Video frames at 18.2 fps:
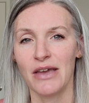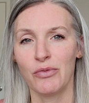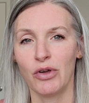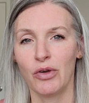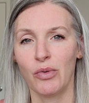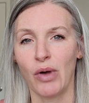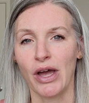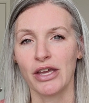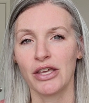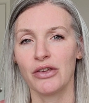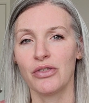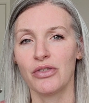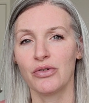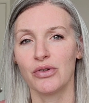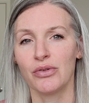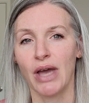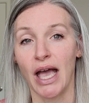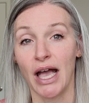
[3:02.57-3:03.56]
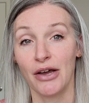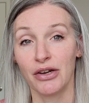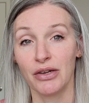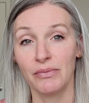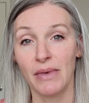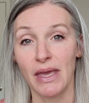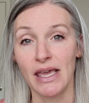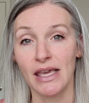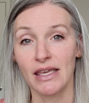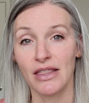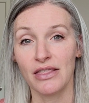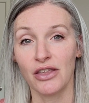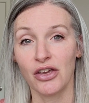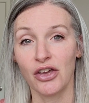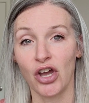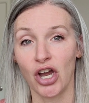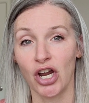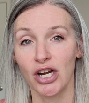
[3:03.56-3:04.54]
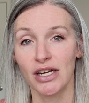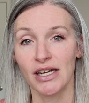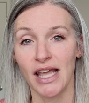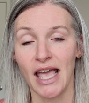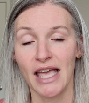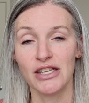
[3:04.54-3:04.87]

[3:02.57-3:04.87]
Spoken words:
I will walk you through how to make the card